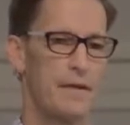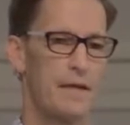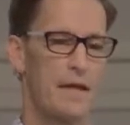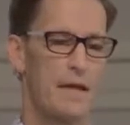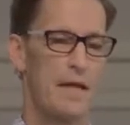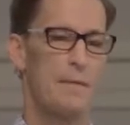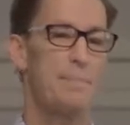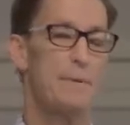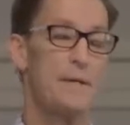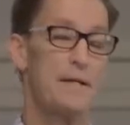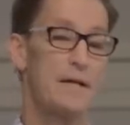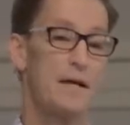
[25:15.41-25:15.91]

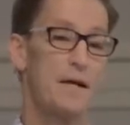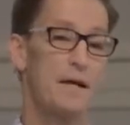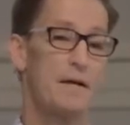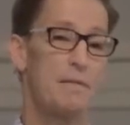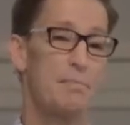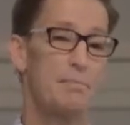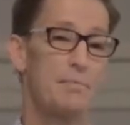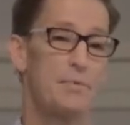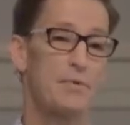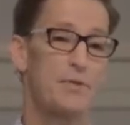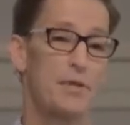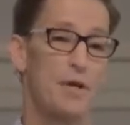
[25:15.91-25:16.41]
it
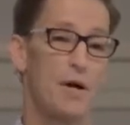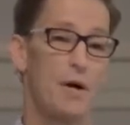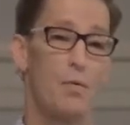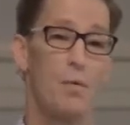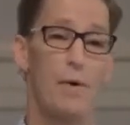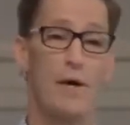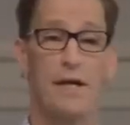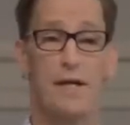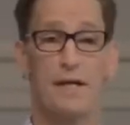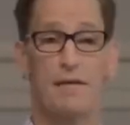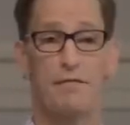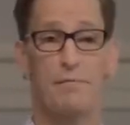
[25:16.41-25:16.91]
becomes a
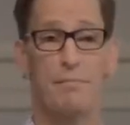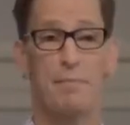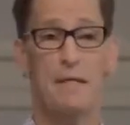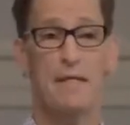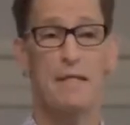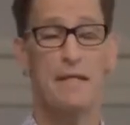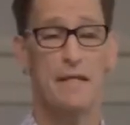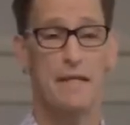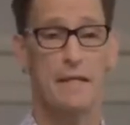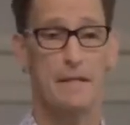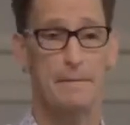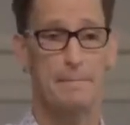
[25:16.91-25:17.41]
way of
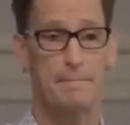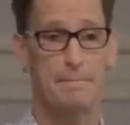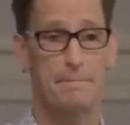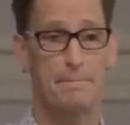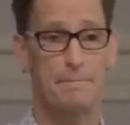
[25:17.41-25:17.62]
being.